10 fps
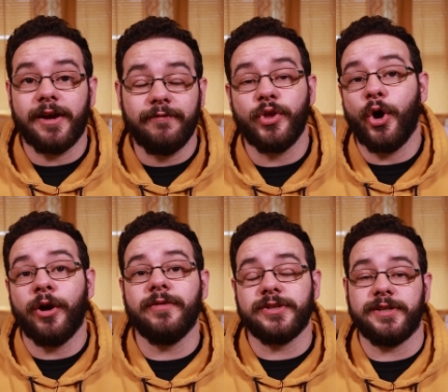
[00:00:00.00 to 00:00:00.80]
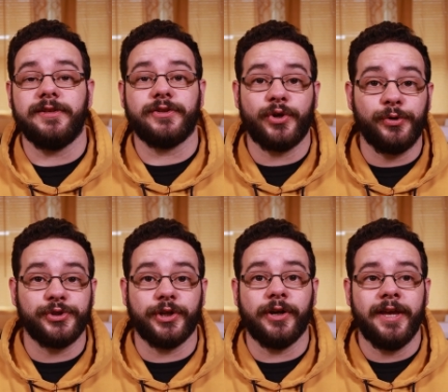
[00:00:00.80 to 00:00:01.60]
of the harvest in this
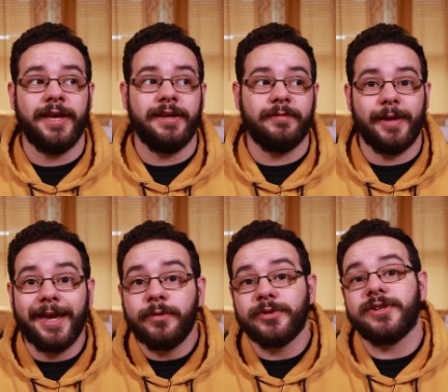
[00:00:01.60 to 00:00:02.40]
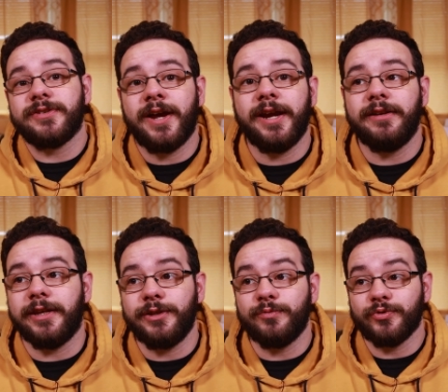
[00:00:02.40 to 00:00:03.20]
culture, and it was a sign
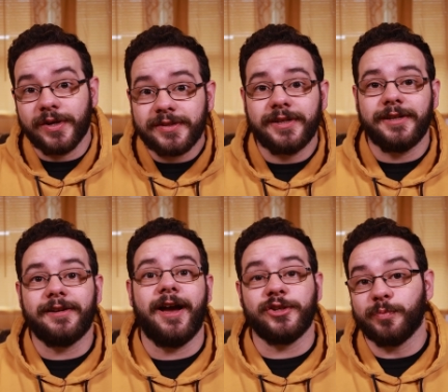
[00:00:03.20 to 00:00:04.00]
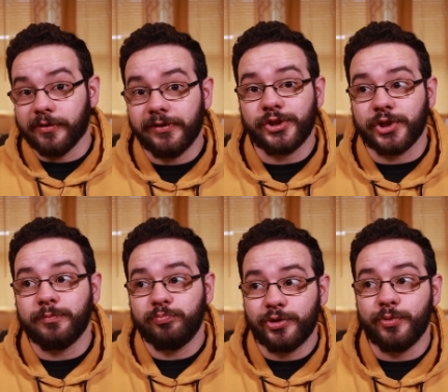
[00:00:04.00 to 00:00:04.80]
that you trusted in God's
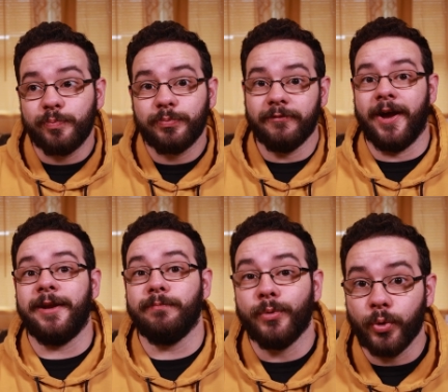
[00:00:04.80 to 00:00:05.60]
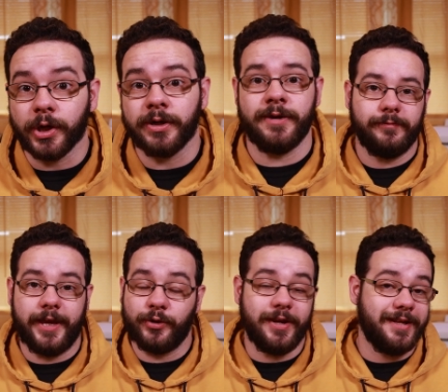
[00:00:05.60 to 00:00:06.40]
provision to provide more.
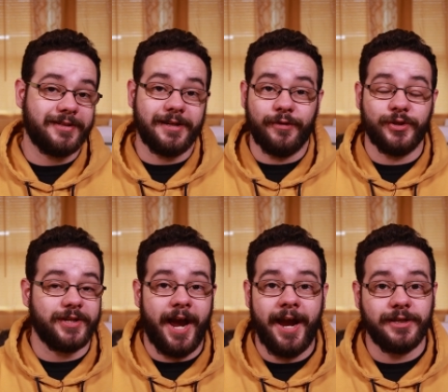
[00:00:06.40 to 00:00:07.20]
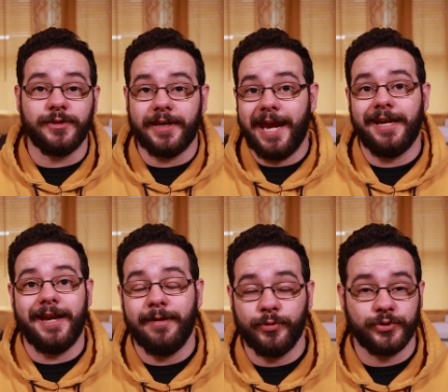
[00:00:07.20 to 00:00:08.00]
That creates another tie to the Cain
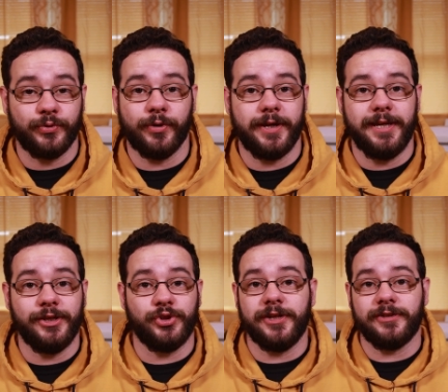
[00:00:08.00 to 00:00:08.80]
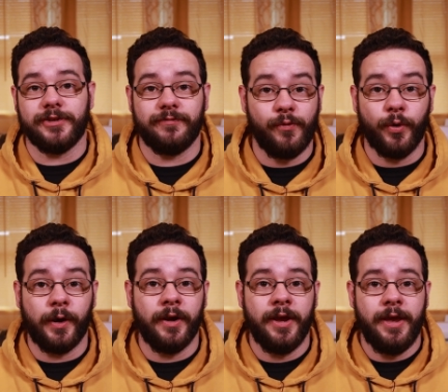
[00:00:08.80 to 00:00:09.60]
and Abel story in Genesis
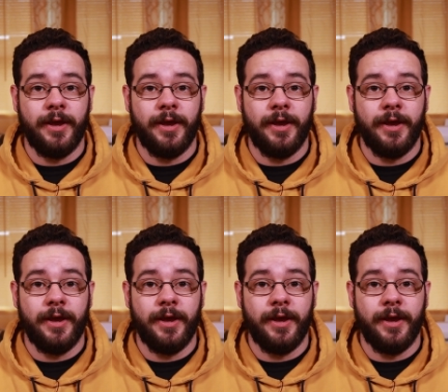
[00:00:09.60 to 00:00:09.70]
4,